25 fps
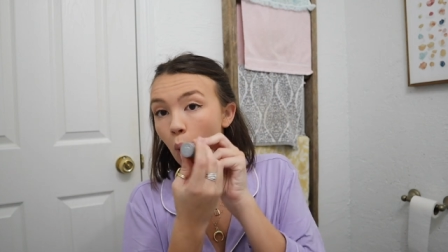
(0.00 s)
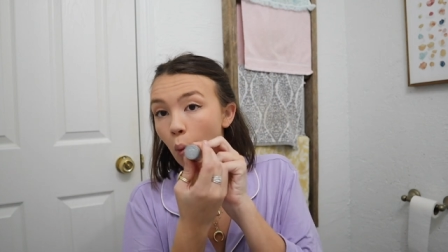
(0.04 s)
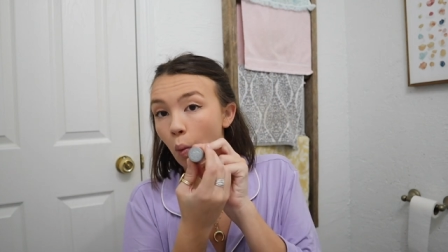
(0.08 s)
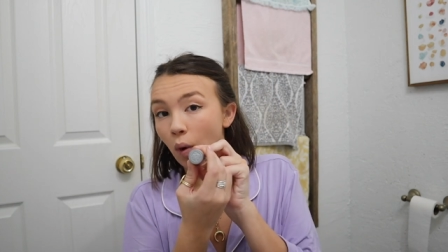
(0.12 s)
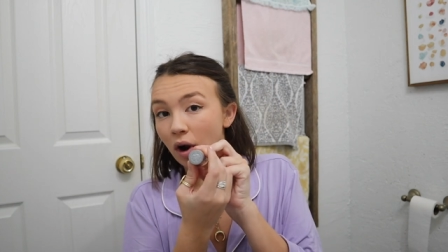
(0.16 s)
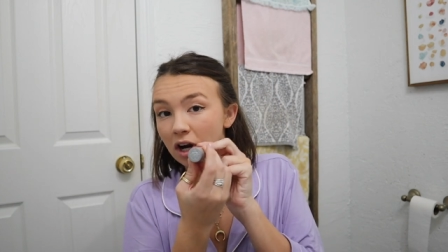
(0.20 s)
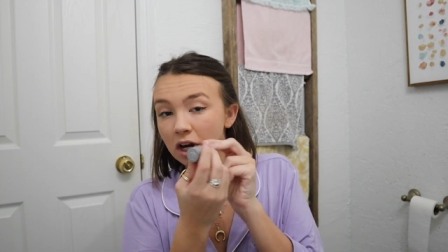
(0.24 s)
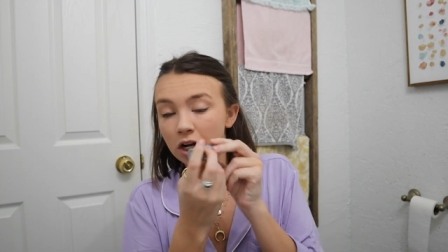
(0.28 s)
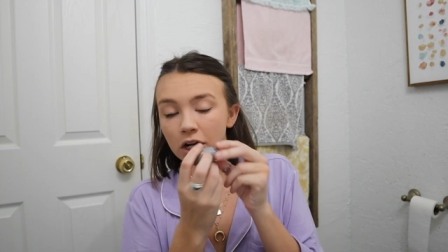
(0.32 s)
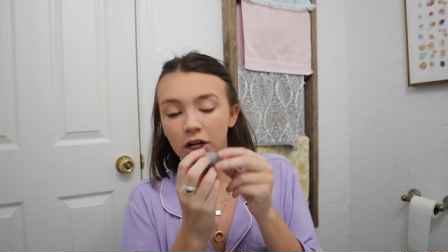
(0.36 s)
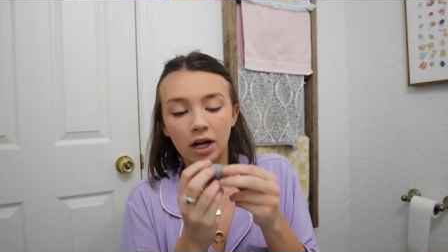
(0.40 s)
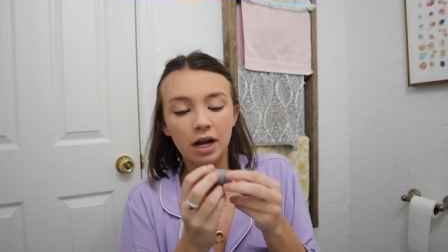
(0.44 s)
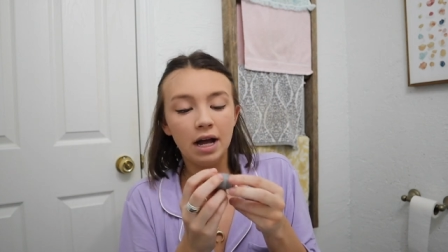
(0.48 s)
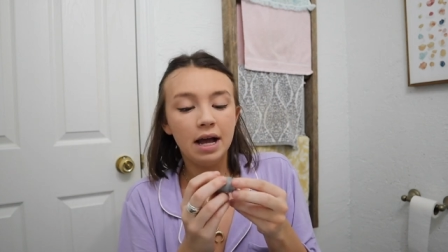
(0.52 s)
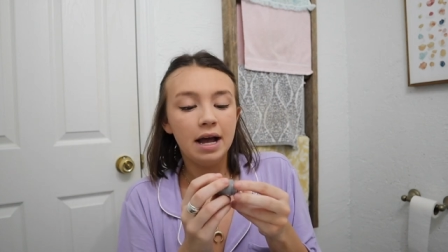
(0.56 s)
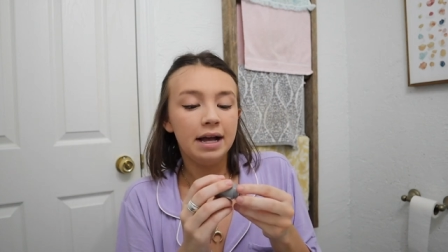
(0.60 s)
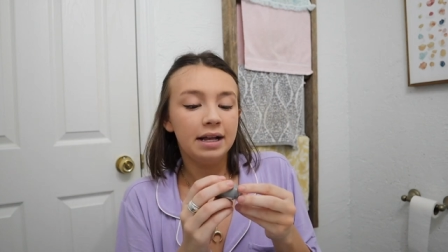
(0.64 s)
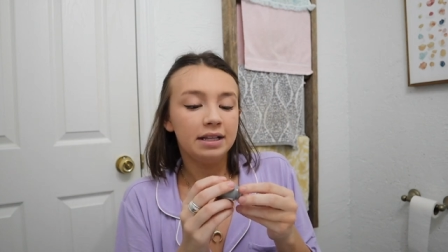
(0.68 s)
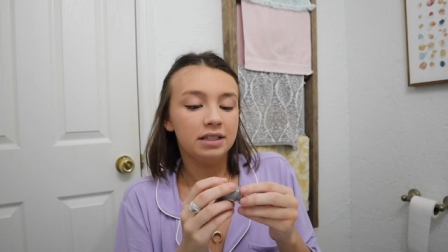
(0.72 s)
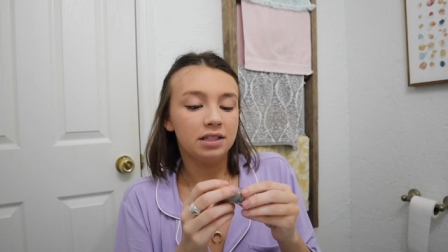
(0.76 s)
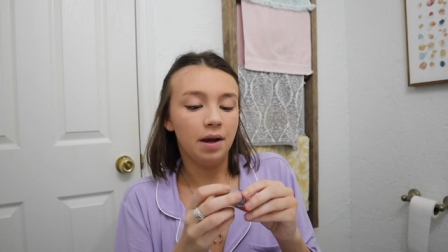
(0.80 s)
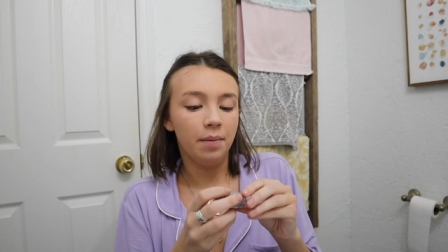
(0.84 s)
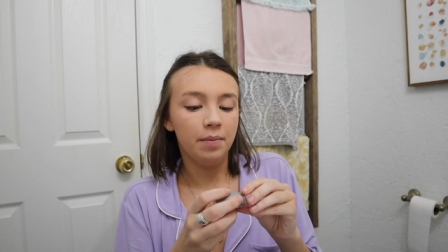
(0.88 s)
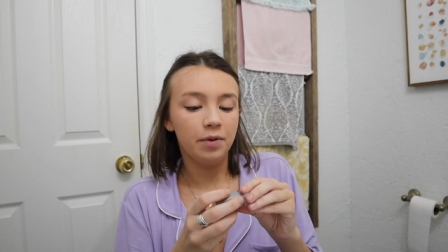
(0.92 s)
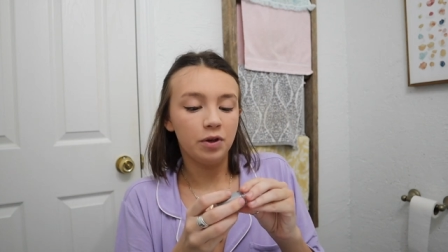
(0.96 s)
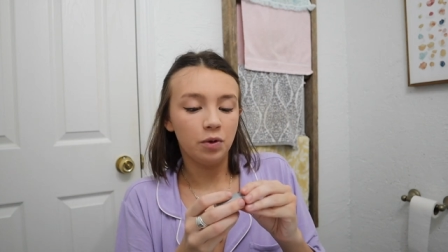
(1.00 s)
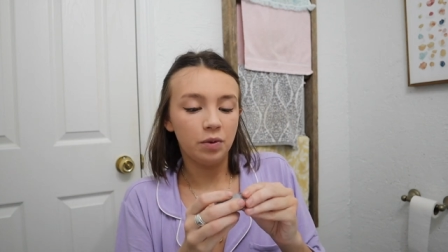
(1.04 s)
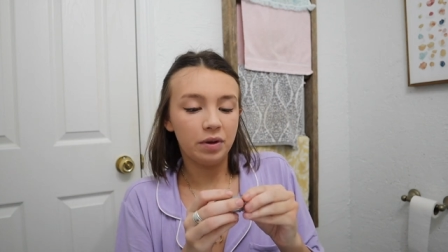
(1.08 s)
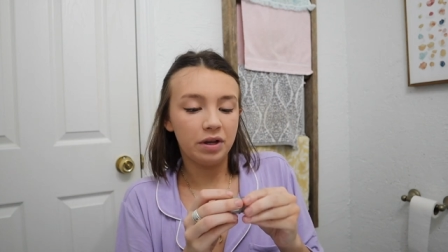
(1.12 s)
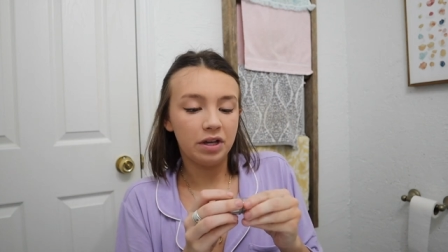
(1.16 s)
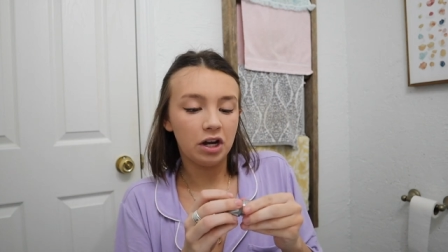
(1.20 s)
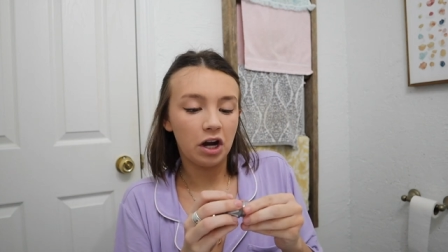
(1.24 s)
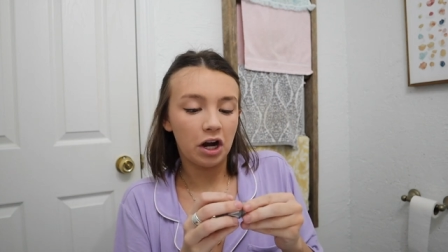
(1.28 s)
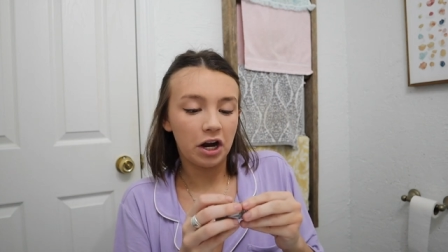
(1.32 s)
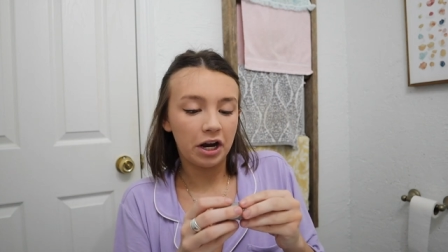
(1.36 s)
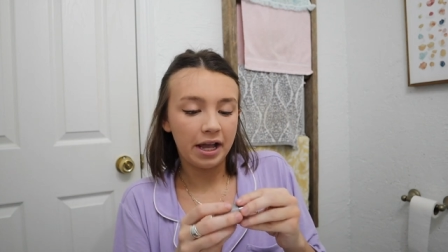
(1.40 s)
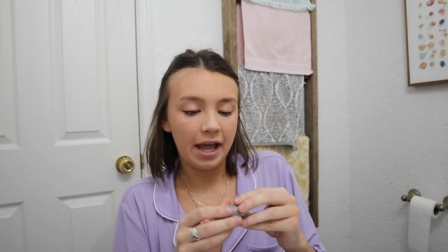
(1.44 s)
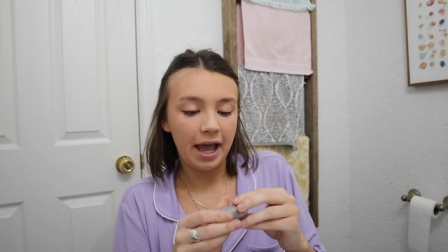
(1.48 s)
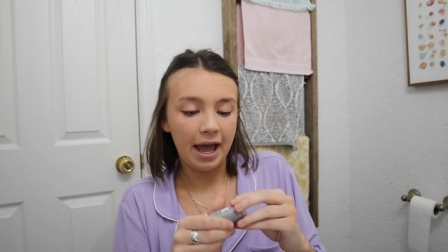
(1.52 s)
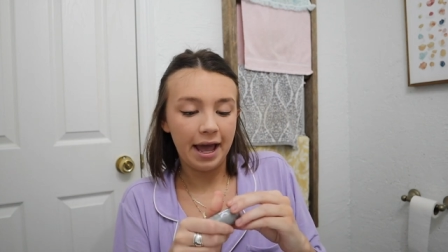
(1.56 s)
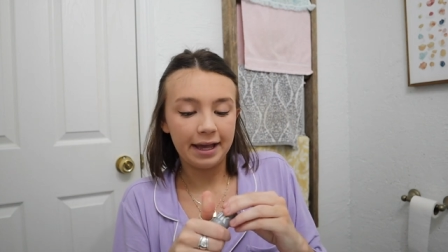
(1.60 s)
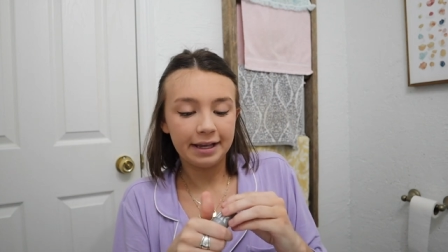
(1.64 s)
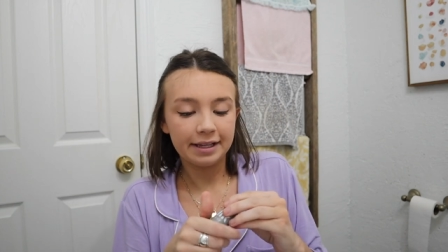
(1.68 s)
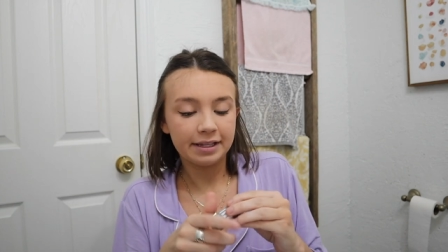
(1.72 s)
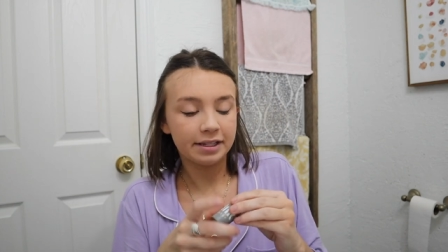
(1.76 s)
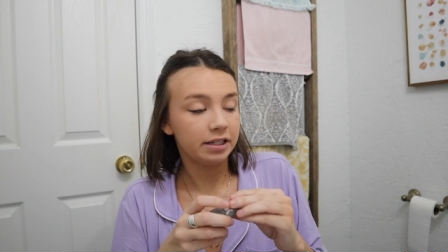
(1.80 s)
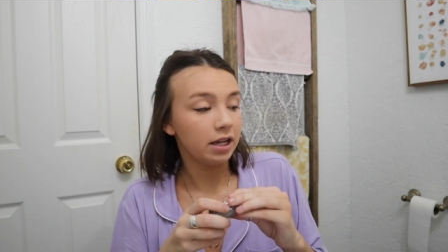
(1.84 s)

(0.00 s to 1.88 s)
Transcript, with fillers: Werk, W-E-R-K.